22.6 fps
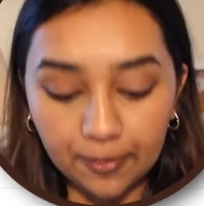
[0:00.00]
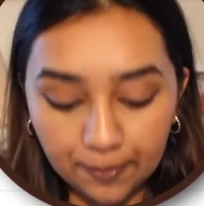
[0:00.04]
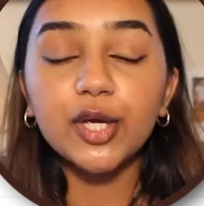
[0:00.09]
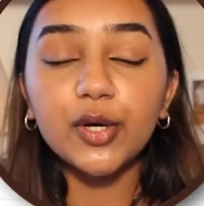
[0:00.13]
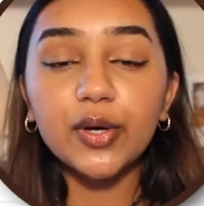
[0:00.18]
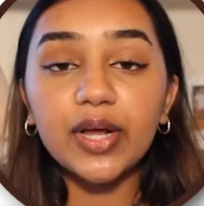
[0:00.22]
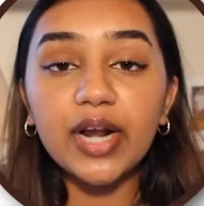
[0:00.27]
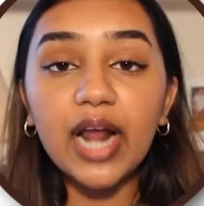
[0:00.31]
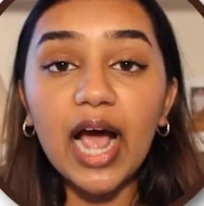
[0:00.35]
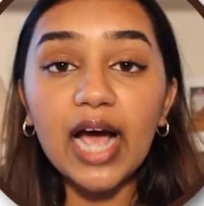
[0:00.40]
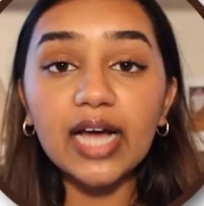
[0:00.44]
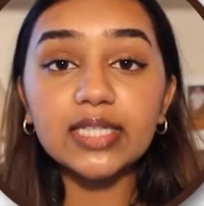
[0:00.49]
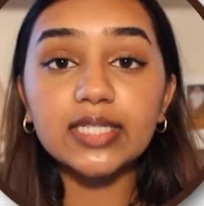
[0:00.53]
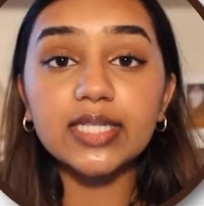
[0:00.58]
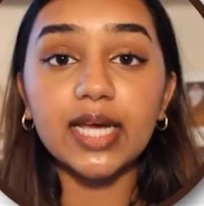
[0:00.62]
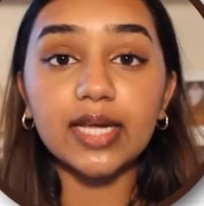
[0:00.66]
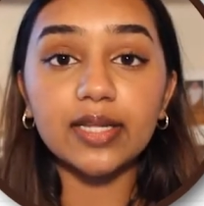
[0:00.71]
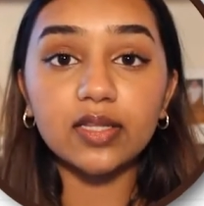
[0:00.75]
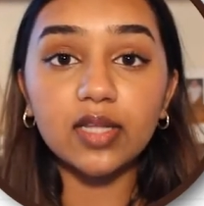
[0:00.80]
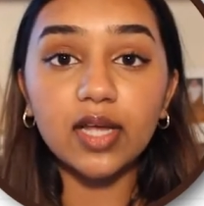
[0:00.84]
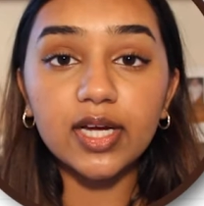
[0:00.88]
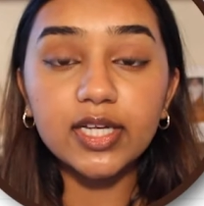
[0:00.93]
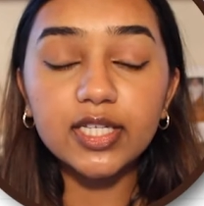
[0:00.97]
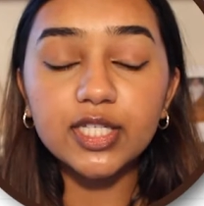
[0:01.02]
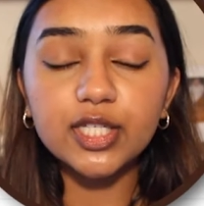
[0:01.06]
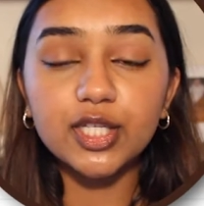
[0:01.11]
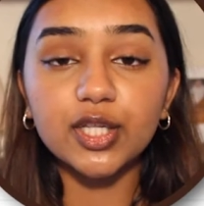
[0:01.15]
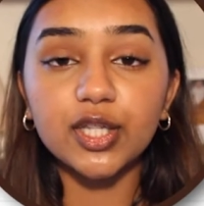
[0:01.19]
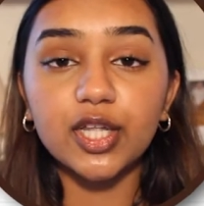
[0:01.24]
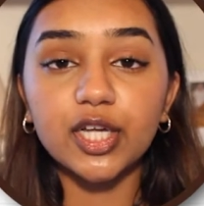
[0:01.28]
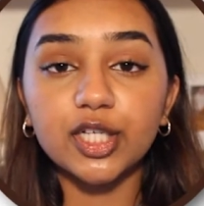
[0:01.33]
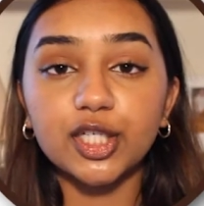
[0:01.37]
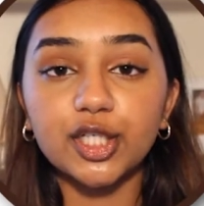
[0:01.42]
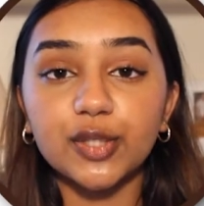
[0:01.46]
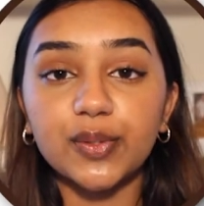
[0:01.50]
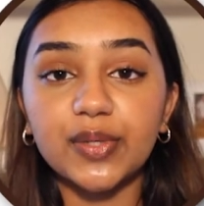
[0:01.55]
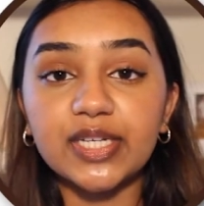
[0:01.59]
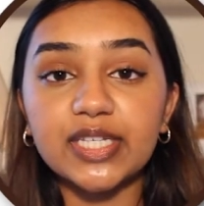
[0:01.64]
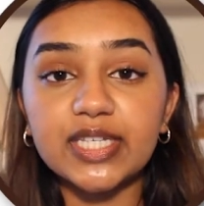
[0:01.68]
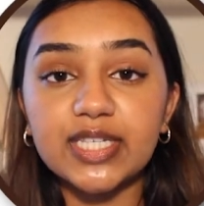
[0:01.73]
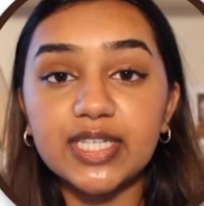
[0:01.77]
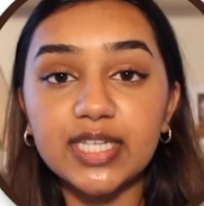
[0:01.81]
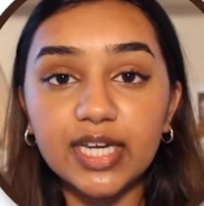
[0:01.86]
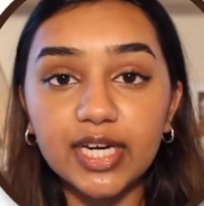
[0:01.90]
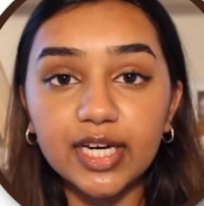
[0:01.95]
You can add deadlines so that you can
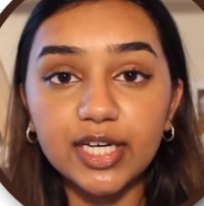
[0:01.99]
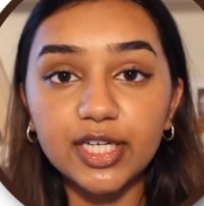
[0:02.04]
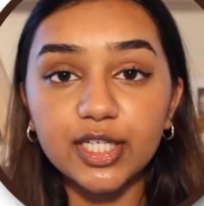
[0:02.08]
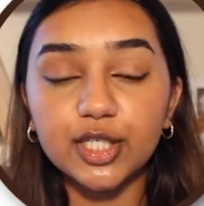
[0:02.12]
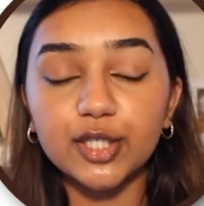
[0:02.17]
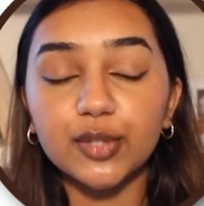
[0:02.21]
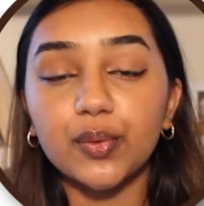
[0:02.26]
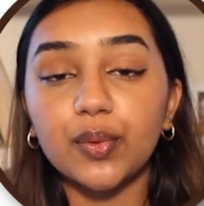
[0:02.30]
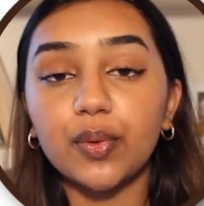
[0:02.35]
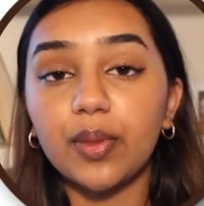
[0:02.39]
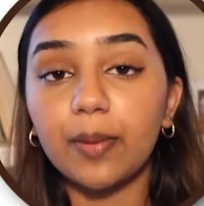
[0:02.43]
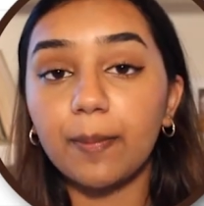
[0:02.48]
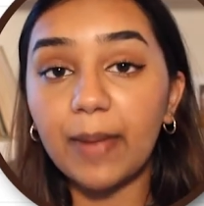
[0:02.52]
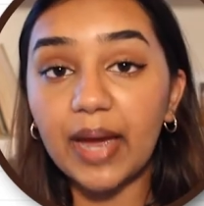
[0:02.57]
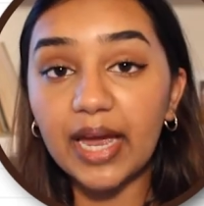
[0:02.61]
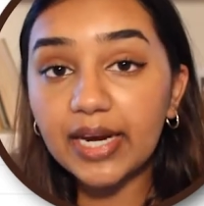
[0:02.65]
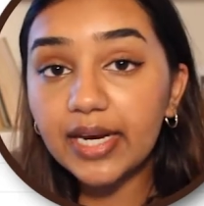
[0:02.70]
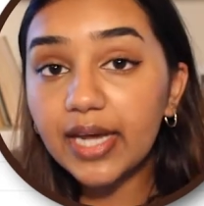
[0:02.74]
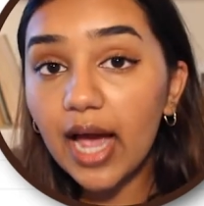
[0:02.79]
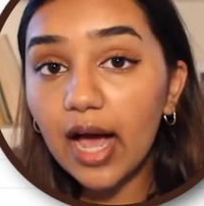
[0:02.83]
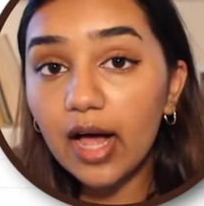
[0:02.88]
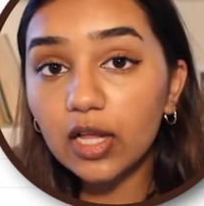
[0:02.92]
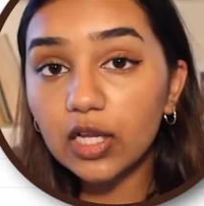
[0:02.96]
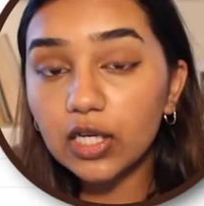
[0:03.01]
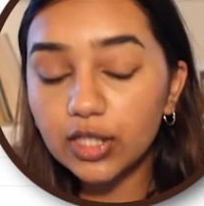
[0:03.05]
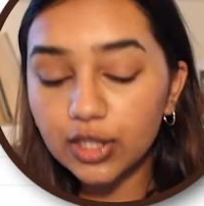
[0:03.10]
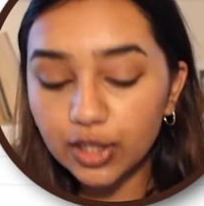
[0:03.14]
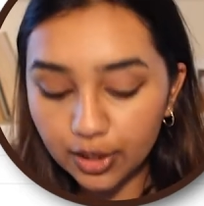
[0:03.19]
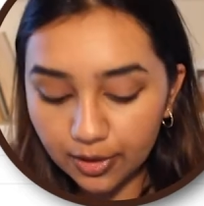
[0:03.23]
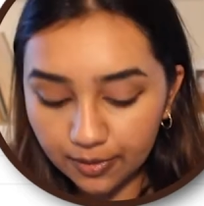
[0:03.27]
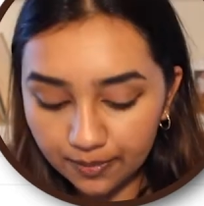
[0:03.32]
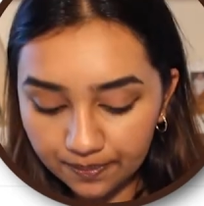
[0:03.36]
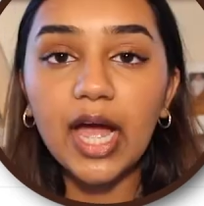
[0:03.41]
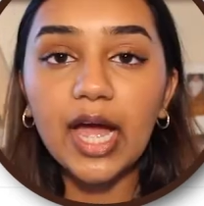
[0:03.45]
sync it to the main calendar,